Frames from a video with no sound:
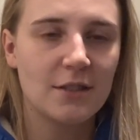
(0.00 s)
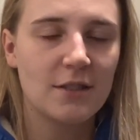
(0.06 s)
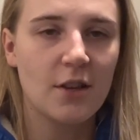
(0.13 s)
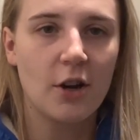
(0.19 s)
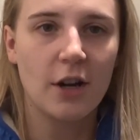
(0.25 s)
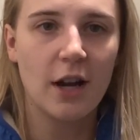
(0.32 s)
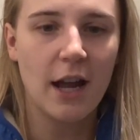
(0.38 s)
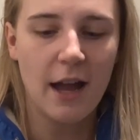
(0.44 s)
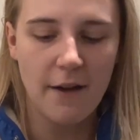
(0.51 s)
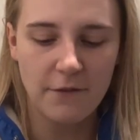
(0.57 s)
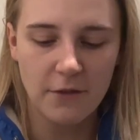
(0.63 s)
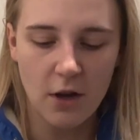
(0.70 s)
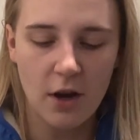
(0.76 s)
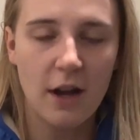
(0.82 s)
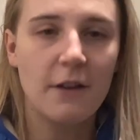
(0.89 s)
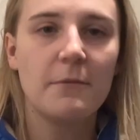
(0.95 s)
Sorry, I have
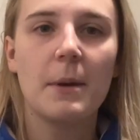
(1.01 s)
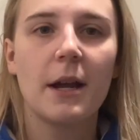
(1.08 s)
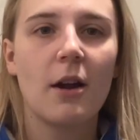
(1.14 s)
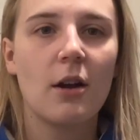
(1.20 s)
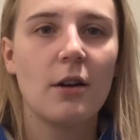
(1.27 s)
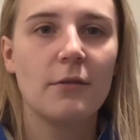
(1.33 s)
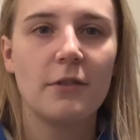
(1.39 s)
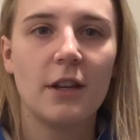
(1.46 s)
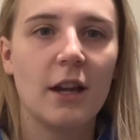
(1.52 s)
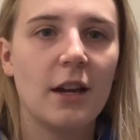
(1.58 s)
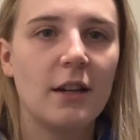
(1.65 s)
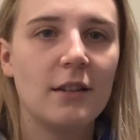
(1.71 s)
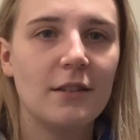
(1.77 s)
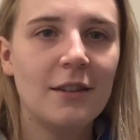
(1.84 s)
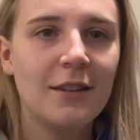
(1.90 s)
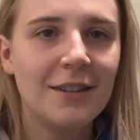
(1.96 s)
not had my coffee
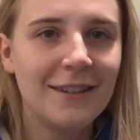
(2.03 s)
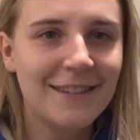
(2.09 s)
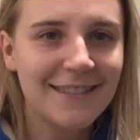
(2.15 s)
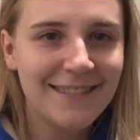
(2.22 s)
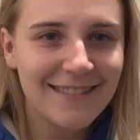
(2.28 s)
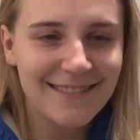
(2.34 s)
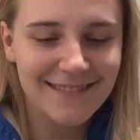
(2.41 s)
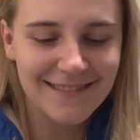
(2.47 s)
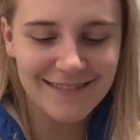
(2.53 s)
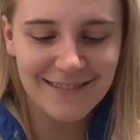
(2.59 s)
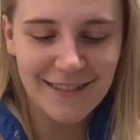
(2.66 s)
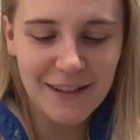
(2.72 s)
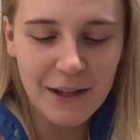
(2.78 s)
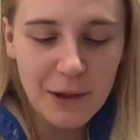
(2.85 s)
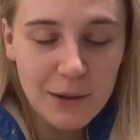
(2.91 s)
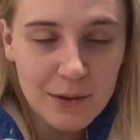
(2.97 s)
yet.
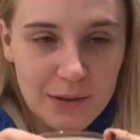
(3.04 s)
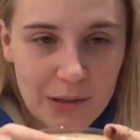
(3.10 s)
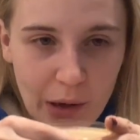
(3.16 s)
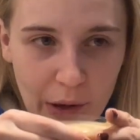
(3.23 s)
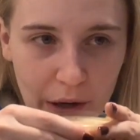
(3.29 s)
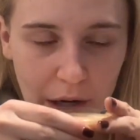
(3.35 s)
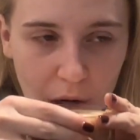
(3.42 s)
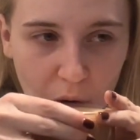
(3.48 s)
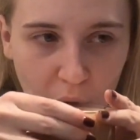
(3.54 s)
Sorry.